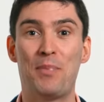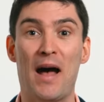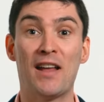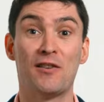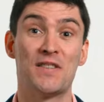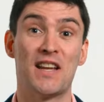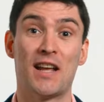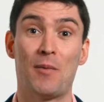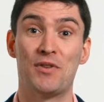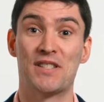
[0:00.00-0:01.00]
Part of
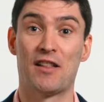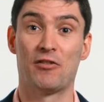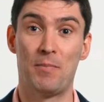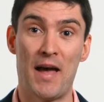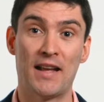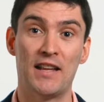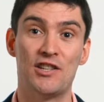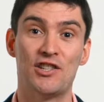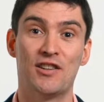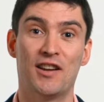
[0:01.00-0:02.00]
setting up your salary
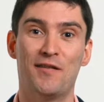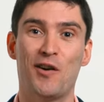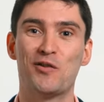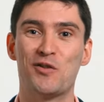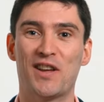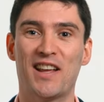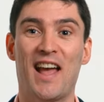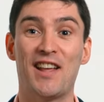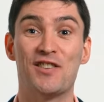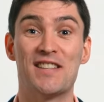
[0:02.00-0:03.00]
package involves
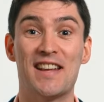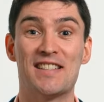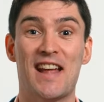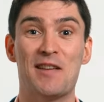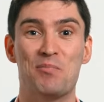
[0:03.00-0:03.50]
looking at your day-to-day